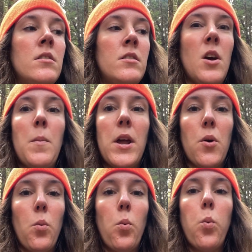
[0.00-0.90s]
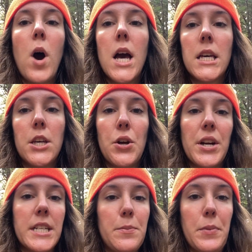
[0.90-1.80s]
no matter what your
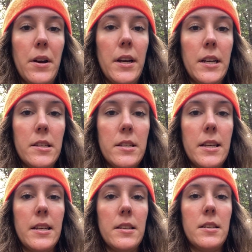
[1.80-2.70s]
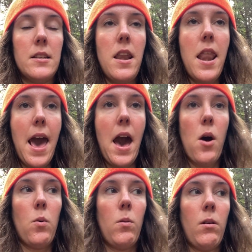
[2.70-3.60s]
experience is now.